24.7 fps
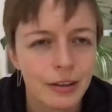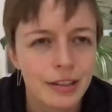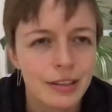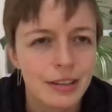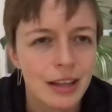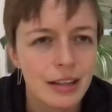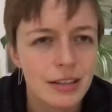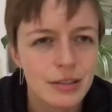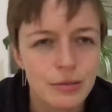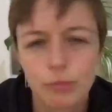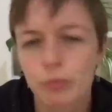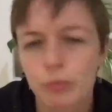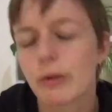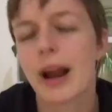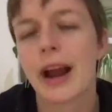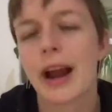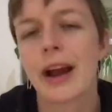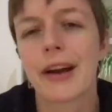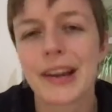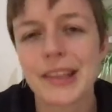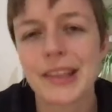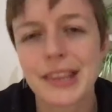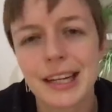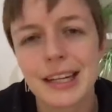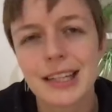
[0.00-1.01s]
that's
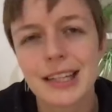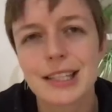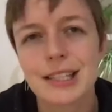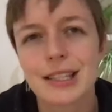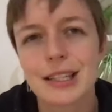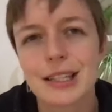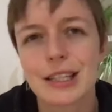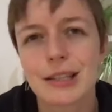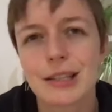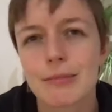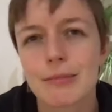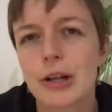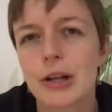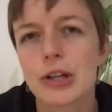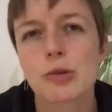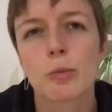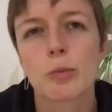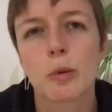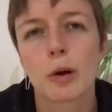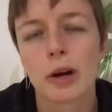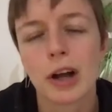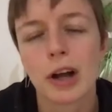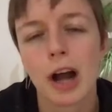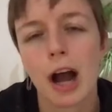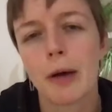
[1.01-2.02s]
rare. I think it's much
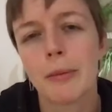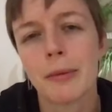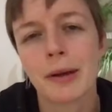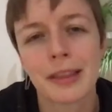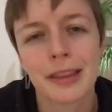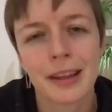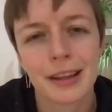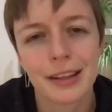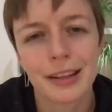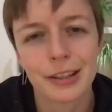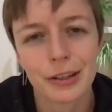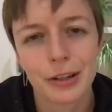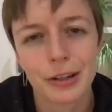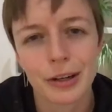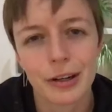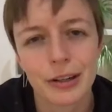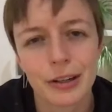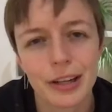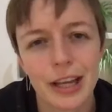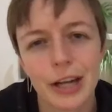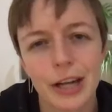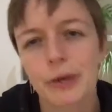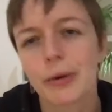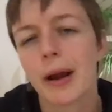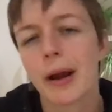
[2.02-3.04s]
more common that you're
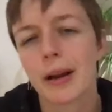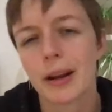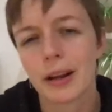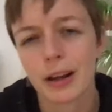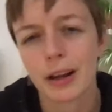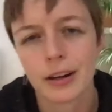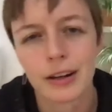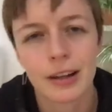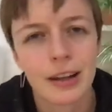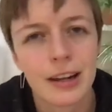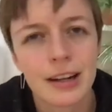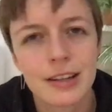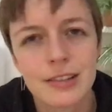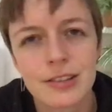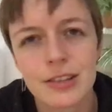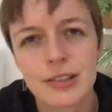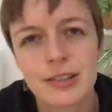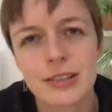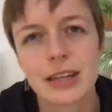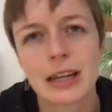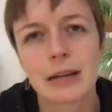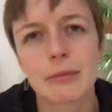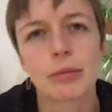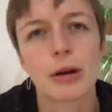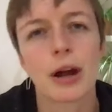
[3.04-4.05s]
iterating on an
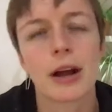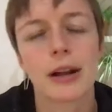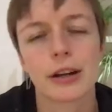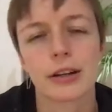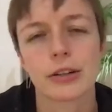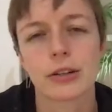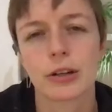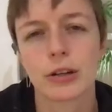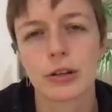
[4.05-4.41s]
existing product,